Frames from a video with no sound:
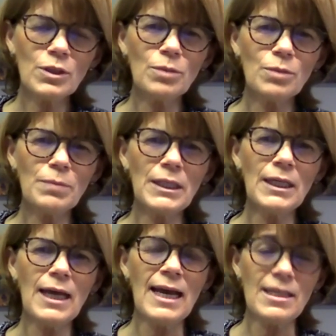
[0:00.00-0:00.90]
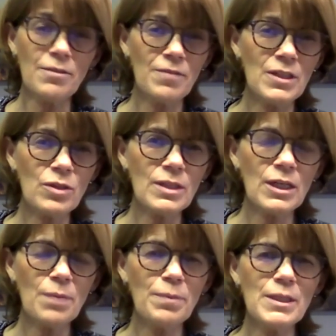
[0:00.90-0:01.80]
to me as a
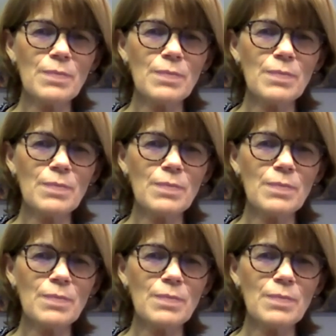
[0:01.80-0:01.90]
physiotherapist,